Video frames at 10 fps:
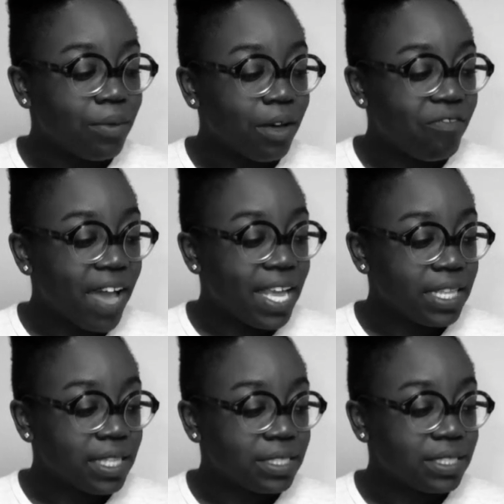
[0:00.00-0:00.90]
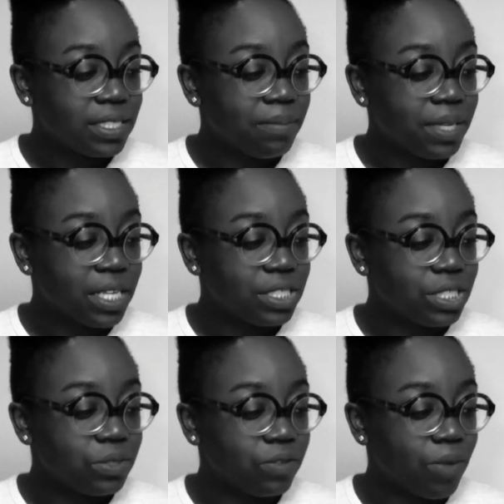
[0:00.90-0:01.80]
while fighting the systemic
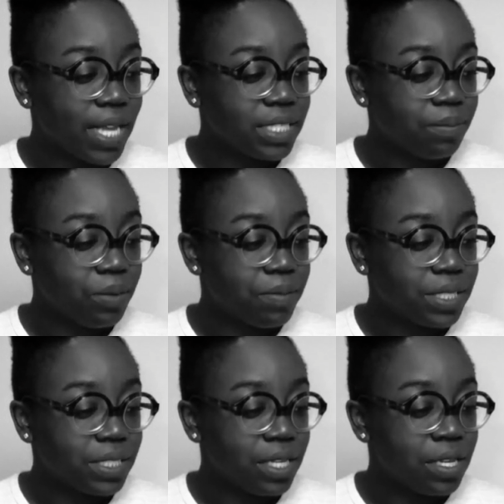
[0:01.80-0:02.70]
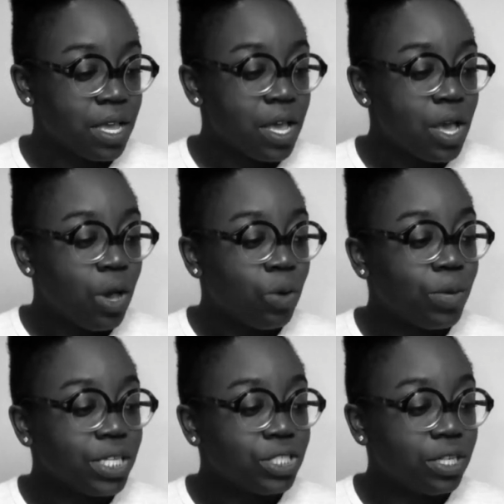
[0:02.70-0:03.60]
issues of white supremacy?
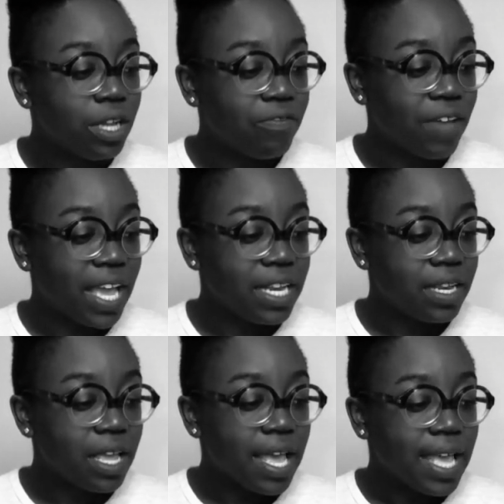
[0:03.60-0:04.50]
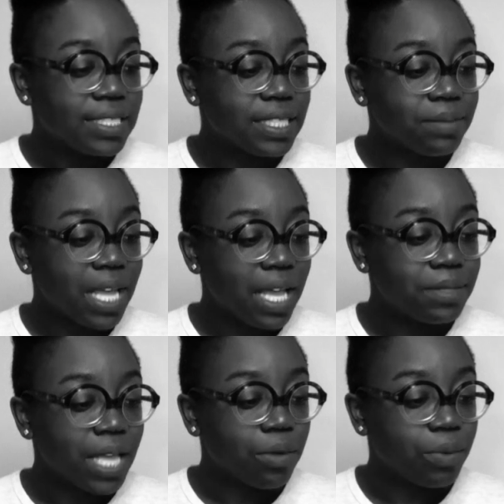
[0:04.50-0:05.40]
When should I fight?
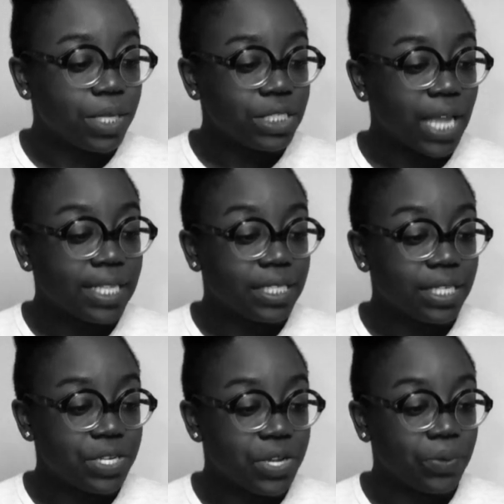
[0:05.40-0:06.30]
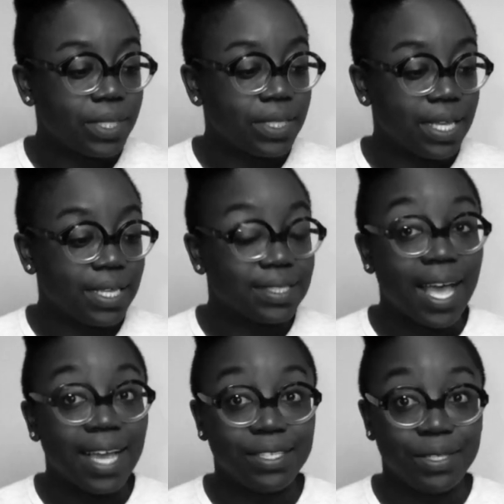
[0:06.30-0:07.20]
Sometimes I wish I didn't know the things
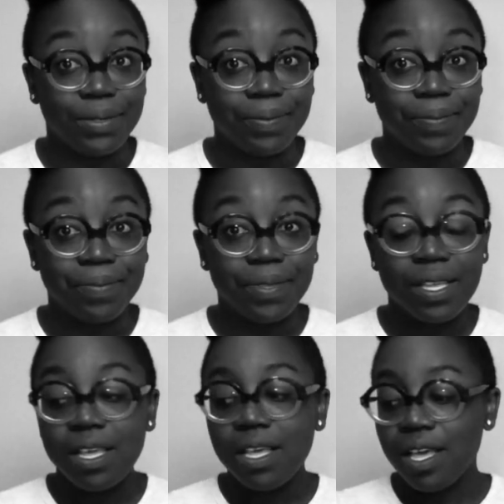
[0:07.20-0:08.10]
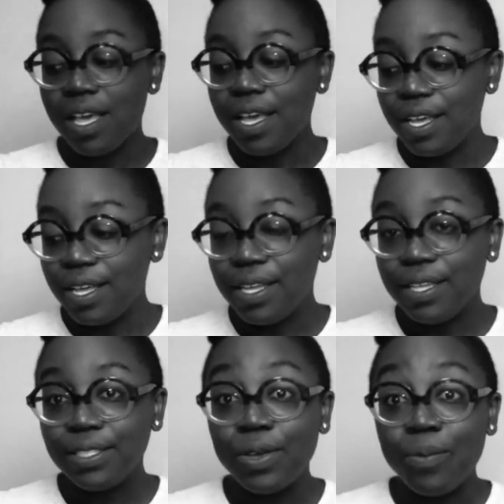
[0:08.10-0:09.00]
I do.
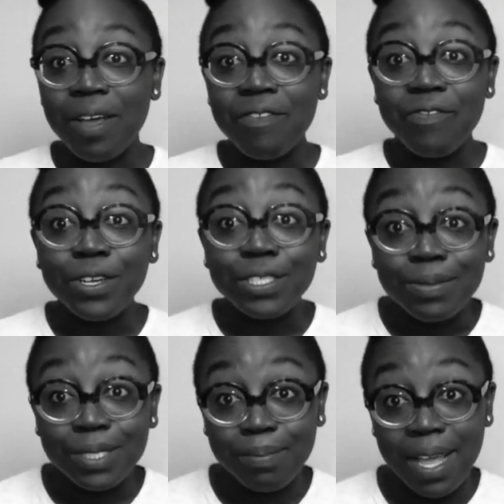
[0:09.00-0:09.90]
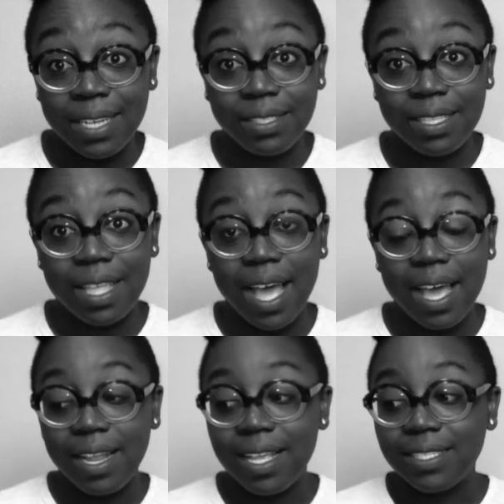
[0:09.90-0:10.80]
So my first response to
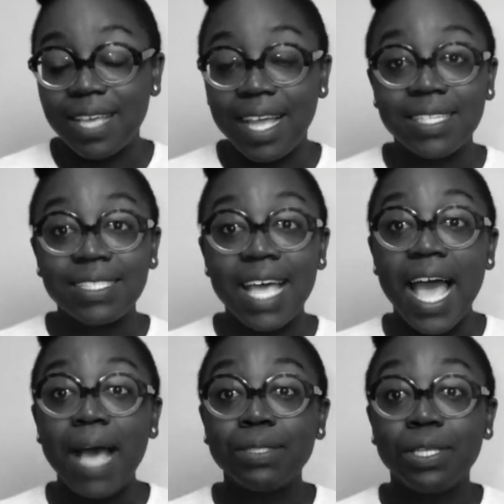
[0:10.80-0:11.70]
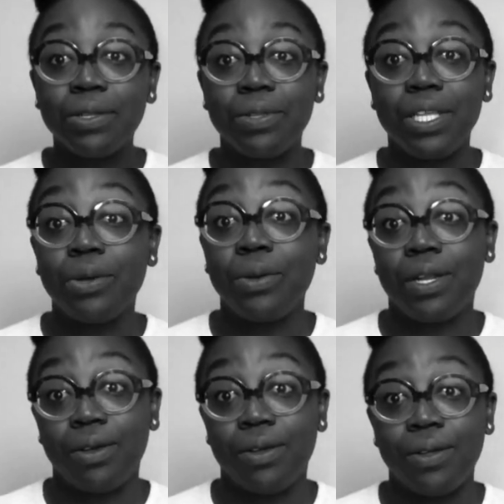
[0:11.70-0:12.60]
that is that it's absolutely
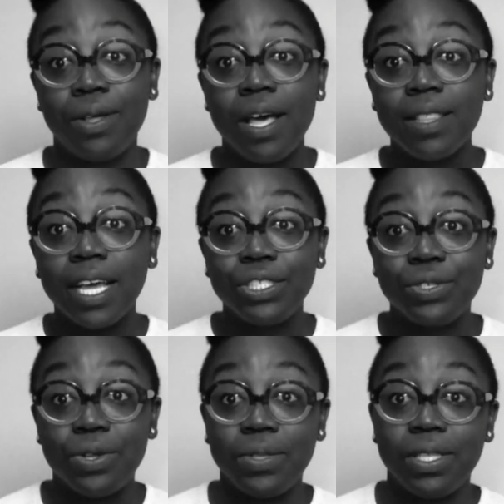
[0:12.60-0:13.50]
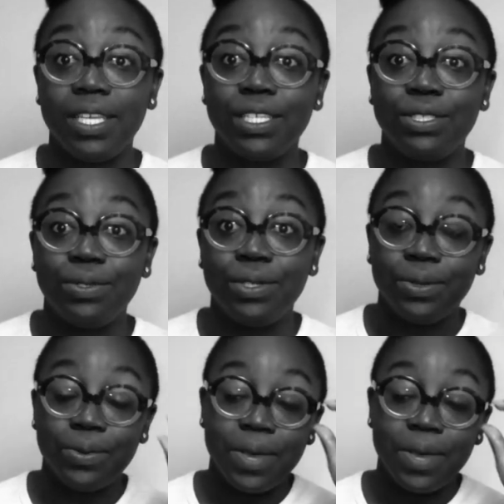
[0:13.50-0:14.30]
critical that you know the things you do.